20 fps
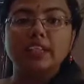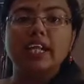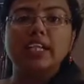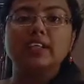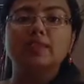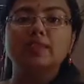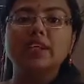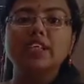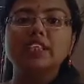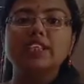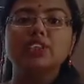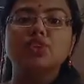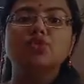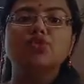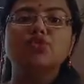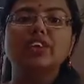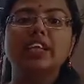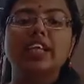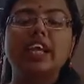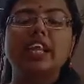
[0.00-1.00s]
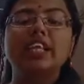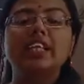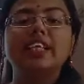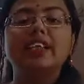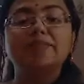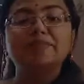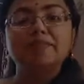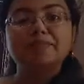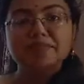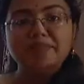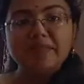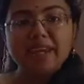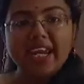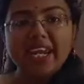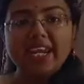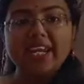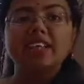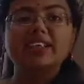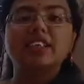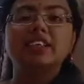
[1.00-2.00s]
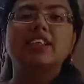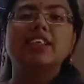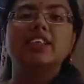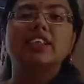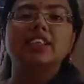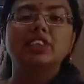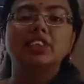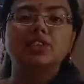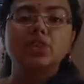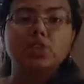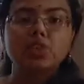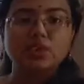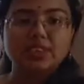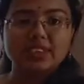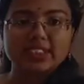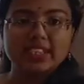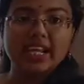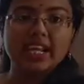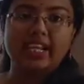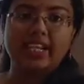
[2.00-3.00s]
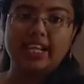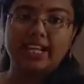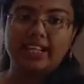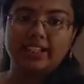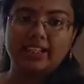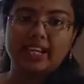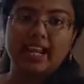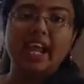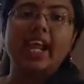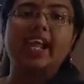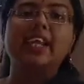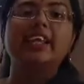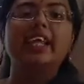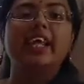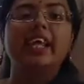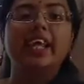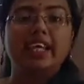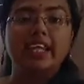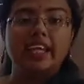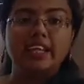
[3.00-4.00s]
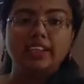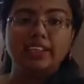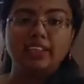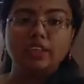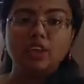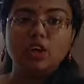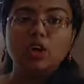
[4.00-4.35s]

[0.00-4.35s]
that means we can make the resource again and again.